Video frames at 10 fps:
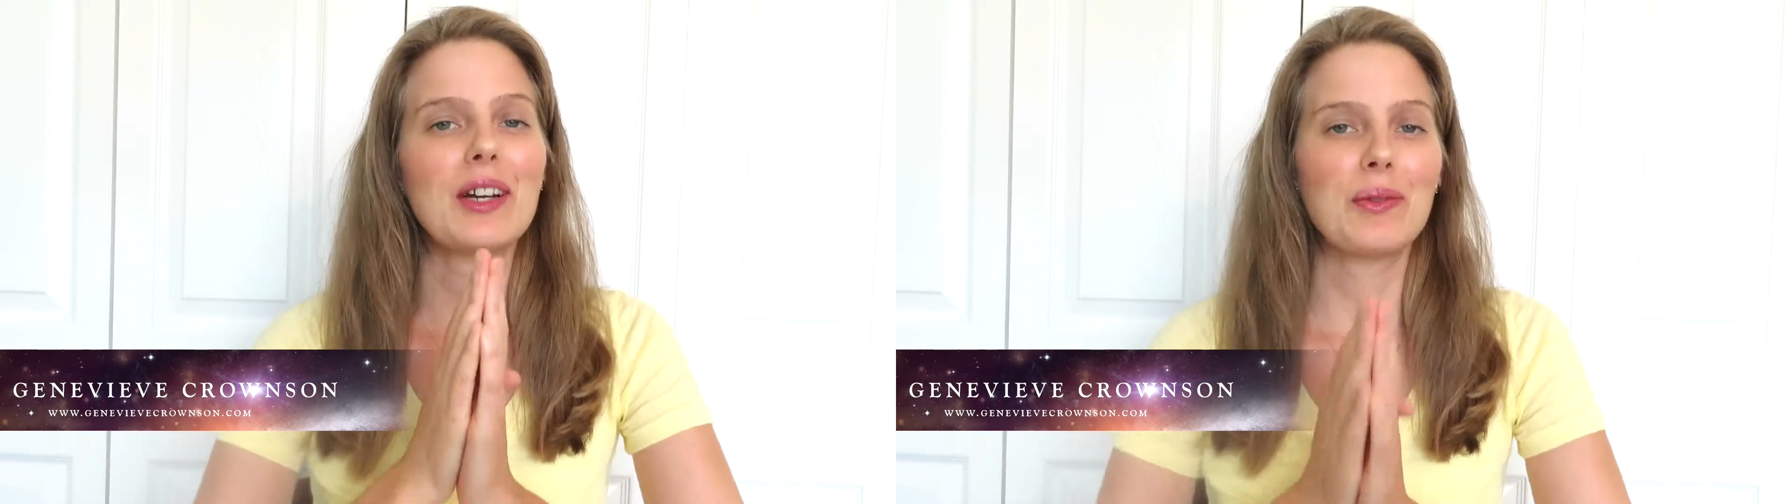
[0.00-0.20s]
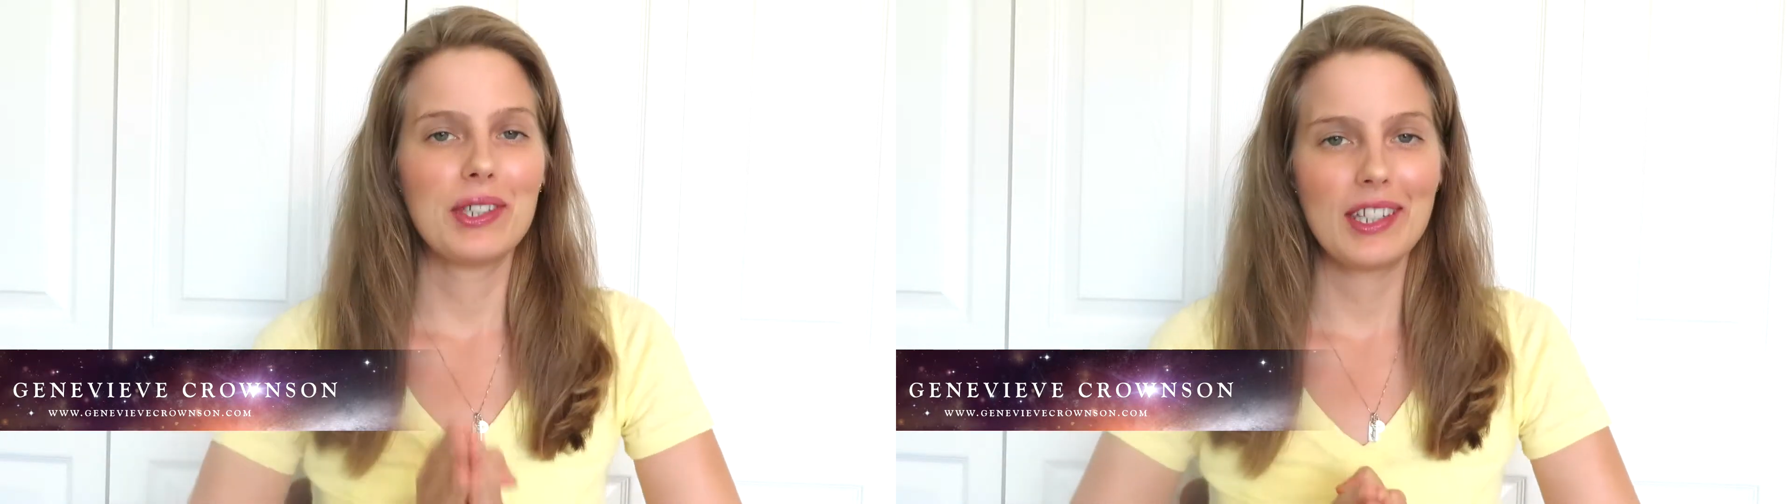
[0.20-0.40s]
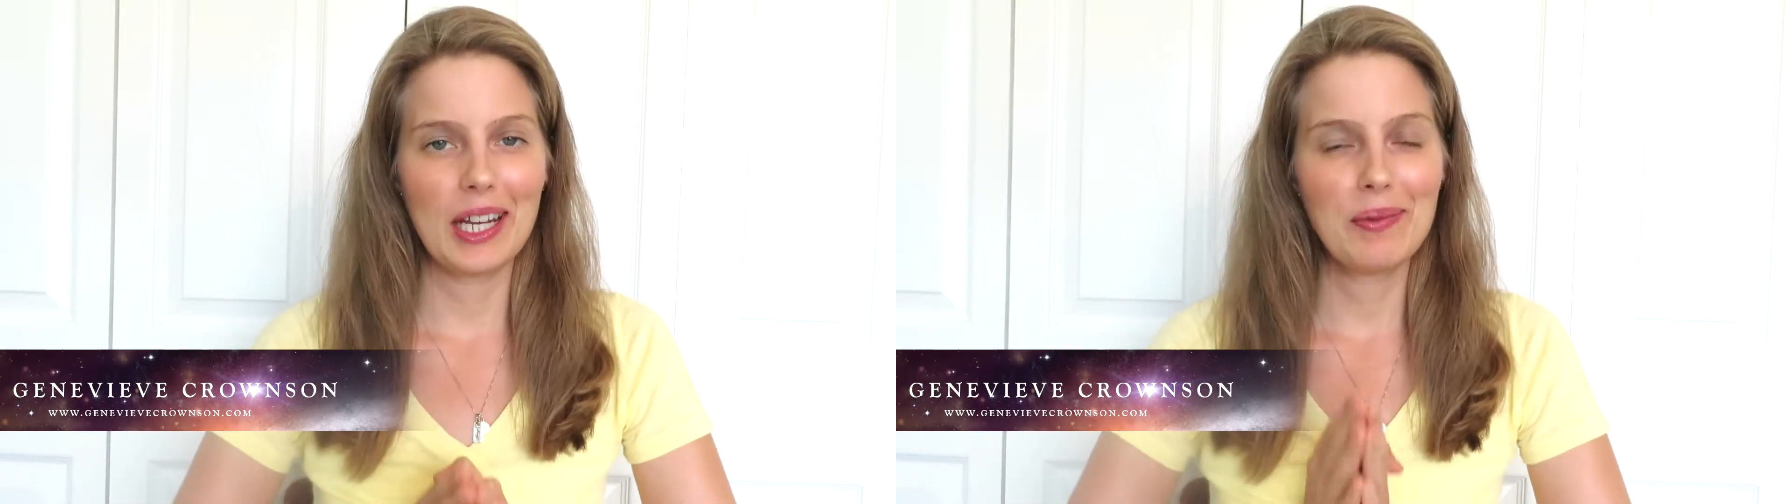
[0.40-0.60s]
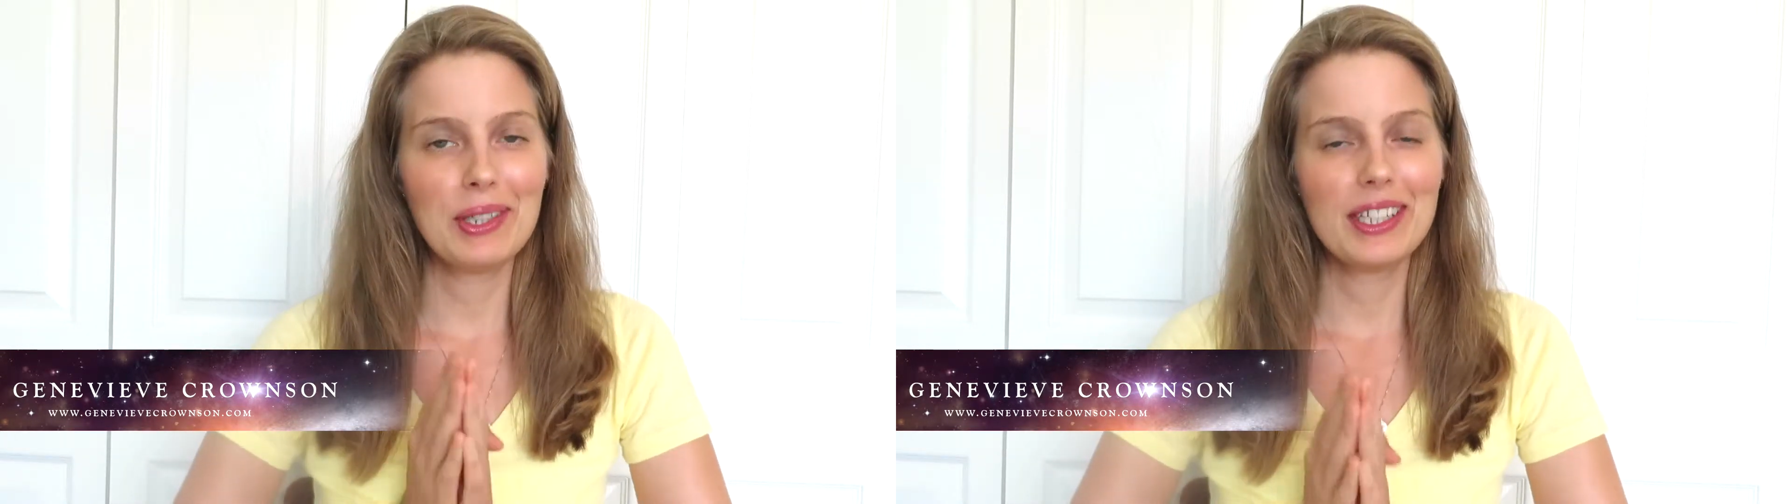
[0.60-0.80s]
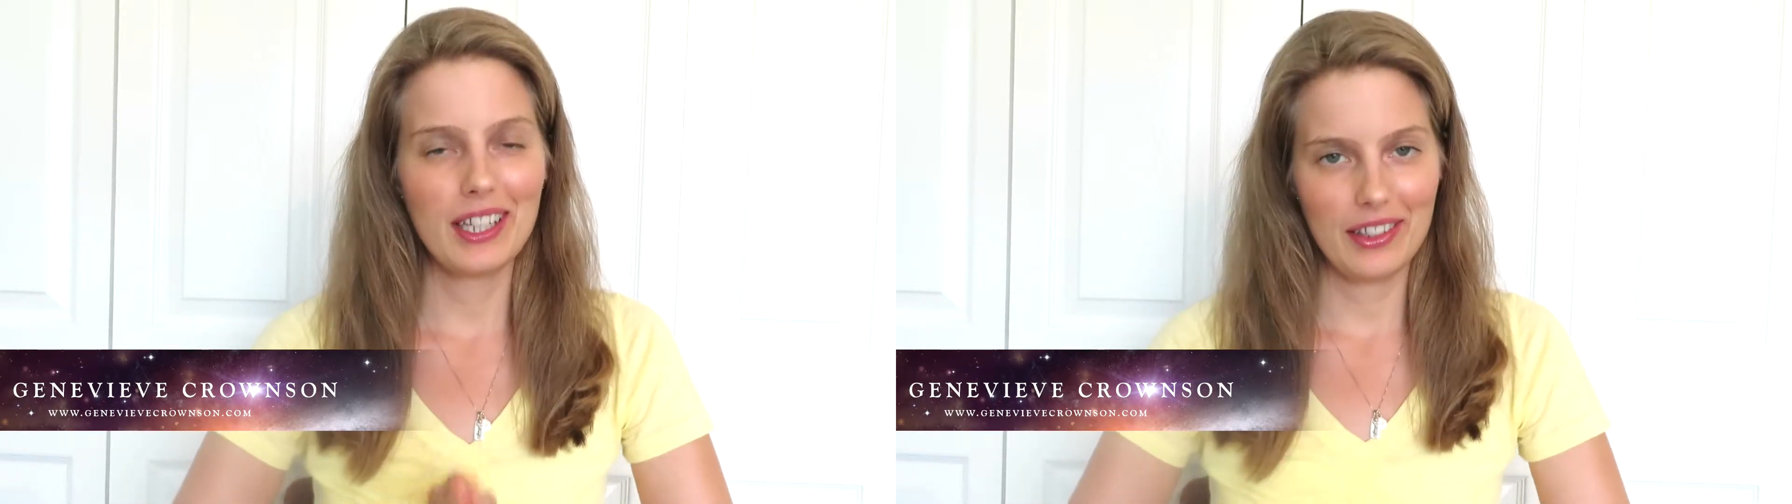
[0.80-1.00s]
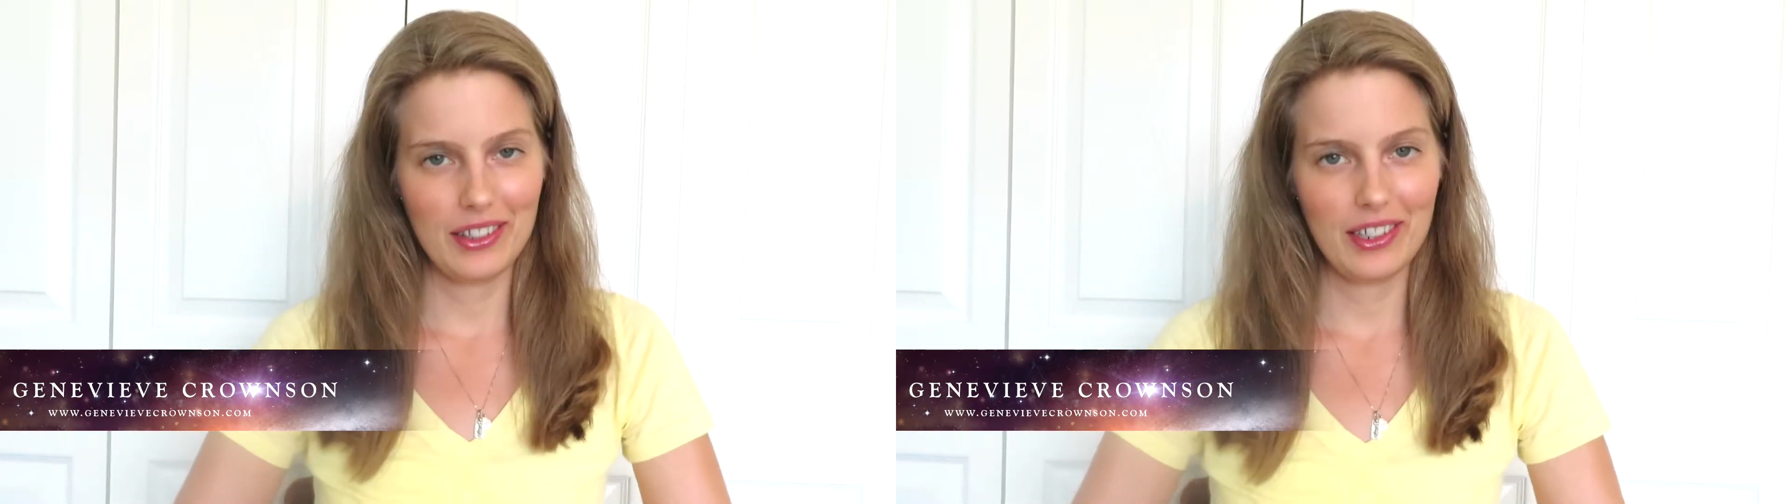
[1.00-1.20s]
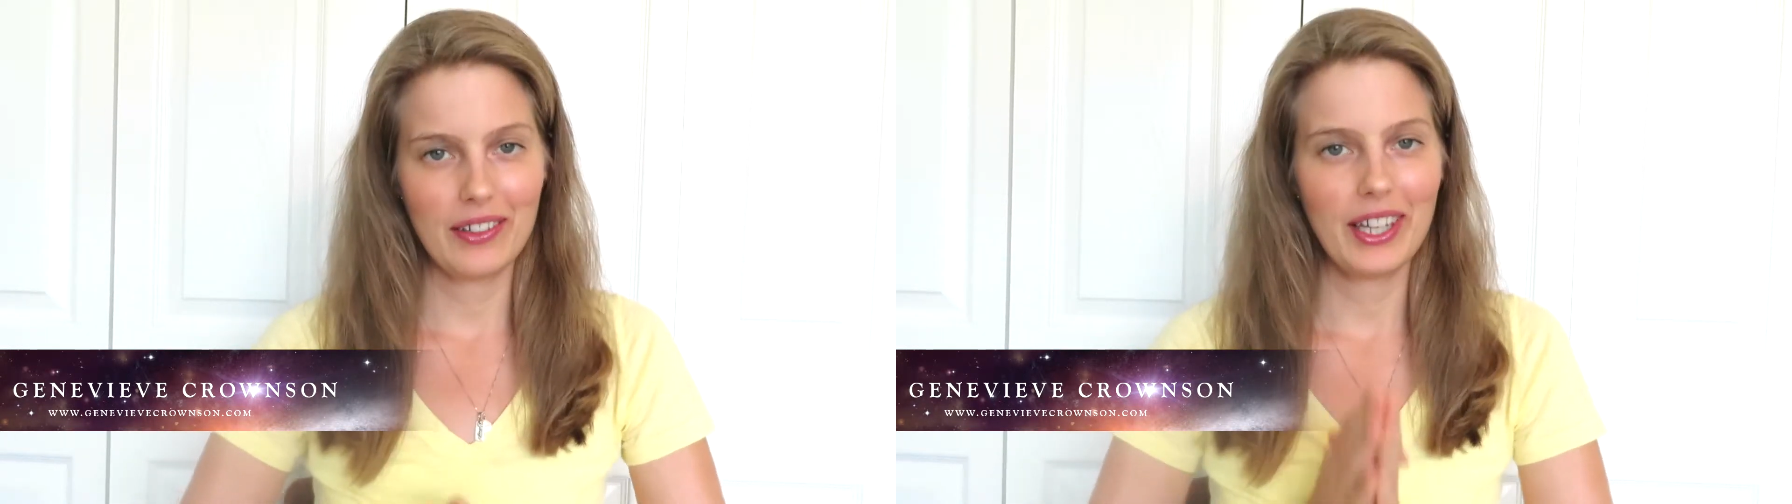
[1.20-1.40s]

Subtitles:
at one time or another have